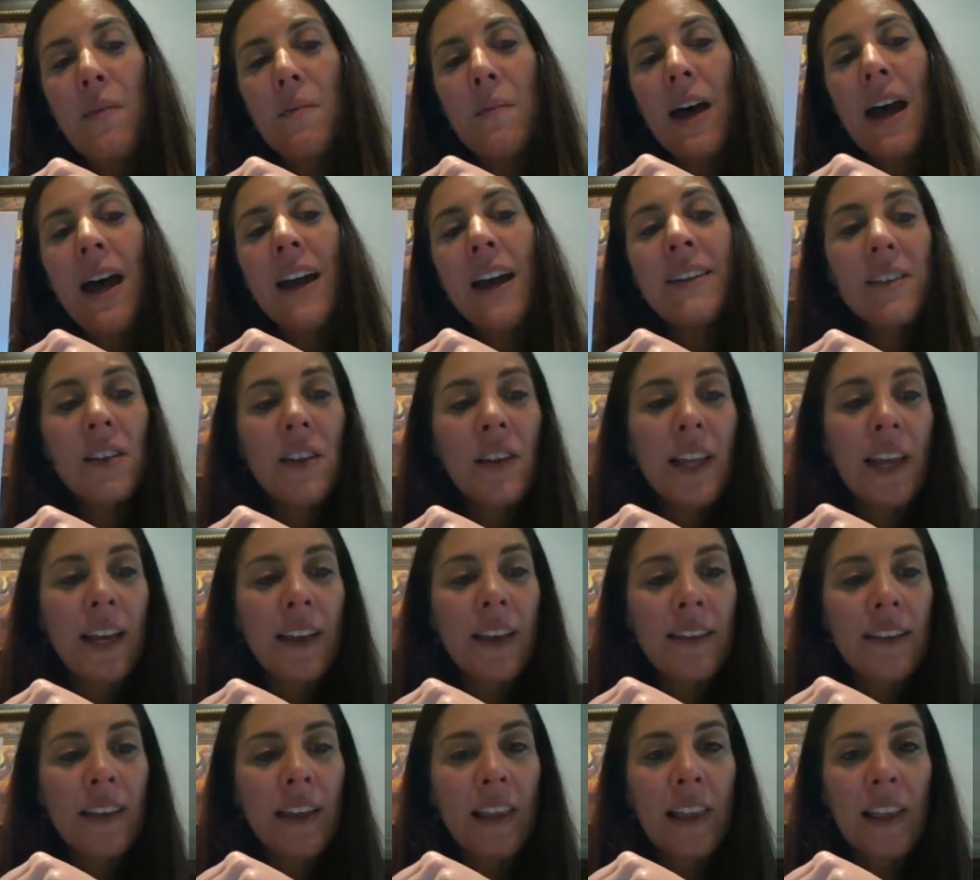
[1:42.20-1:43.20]

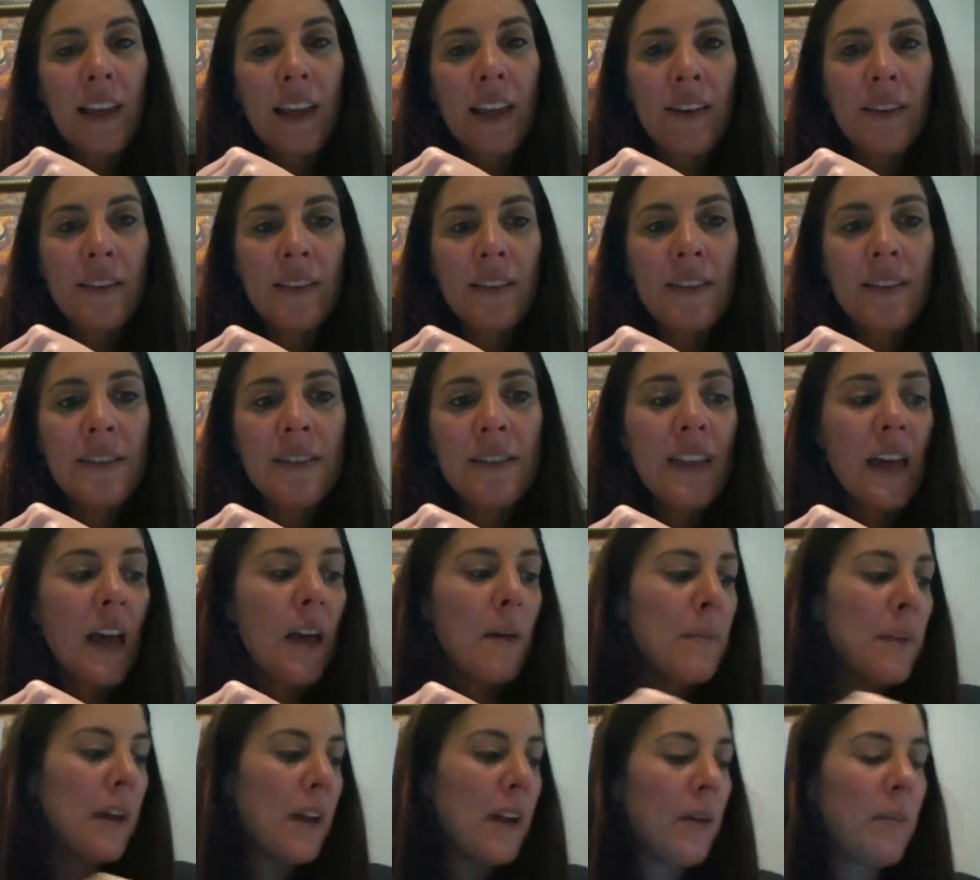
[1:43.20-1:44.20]
isolate the letter
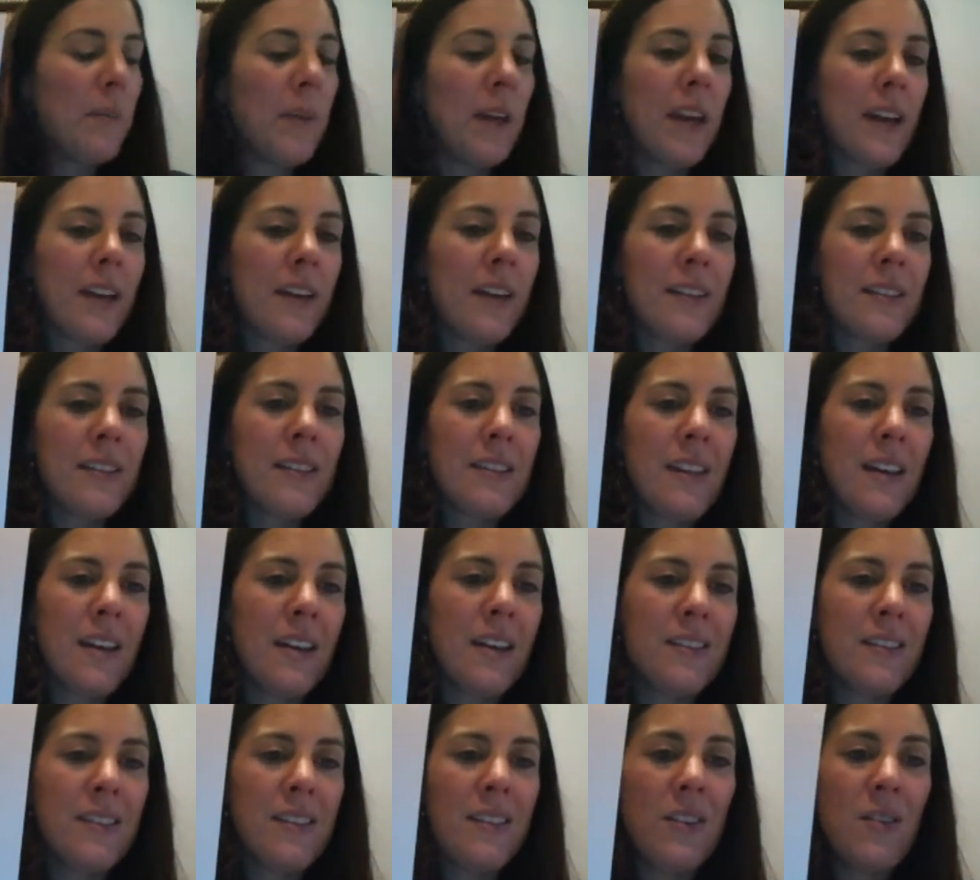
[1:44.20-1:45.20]
Samech, because as
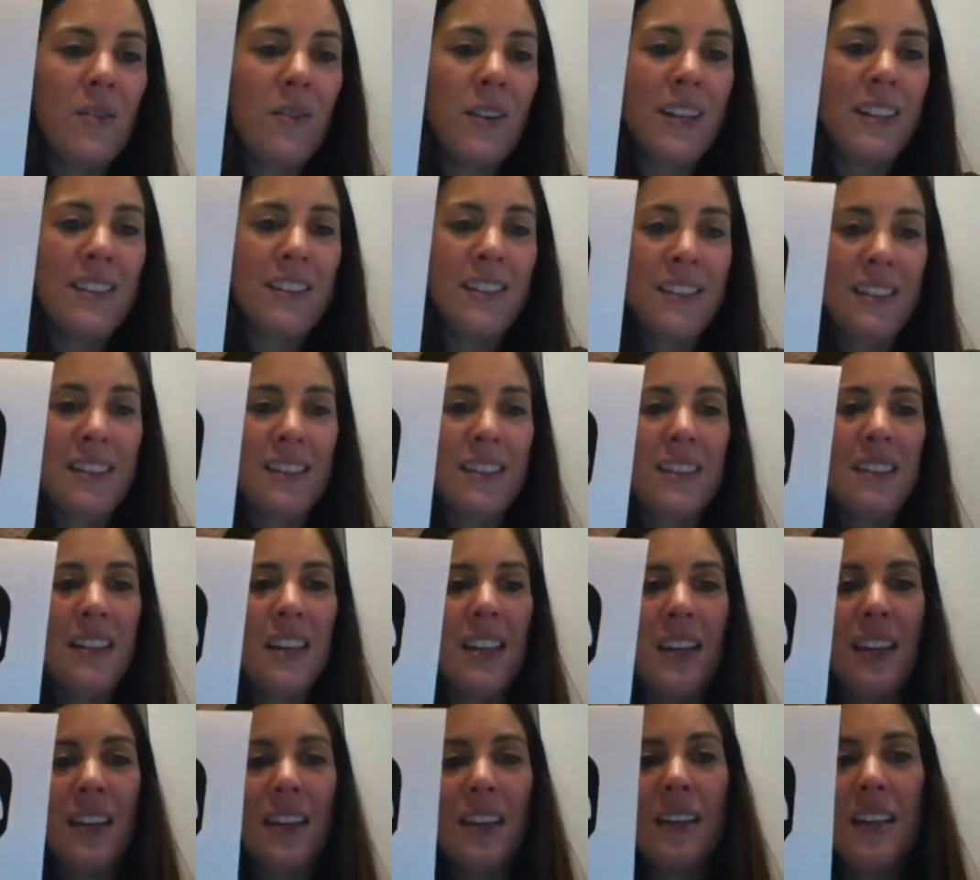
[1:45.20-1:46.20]
you can
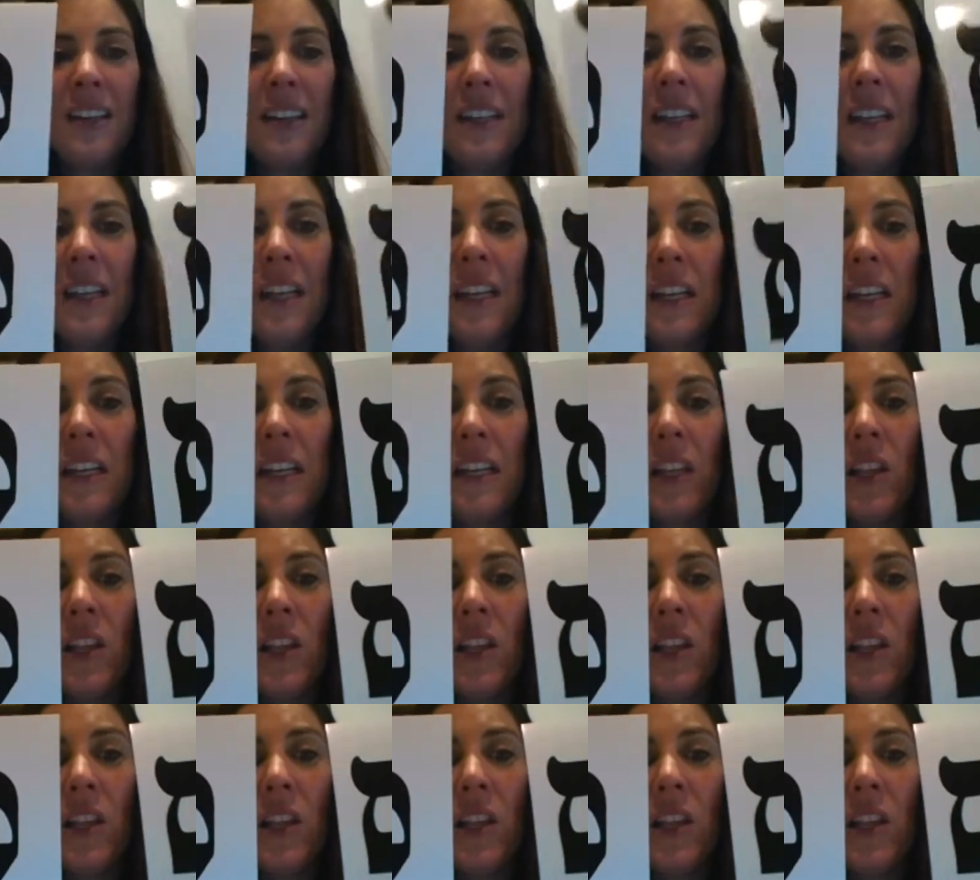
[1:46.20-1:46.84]
see, it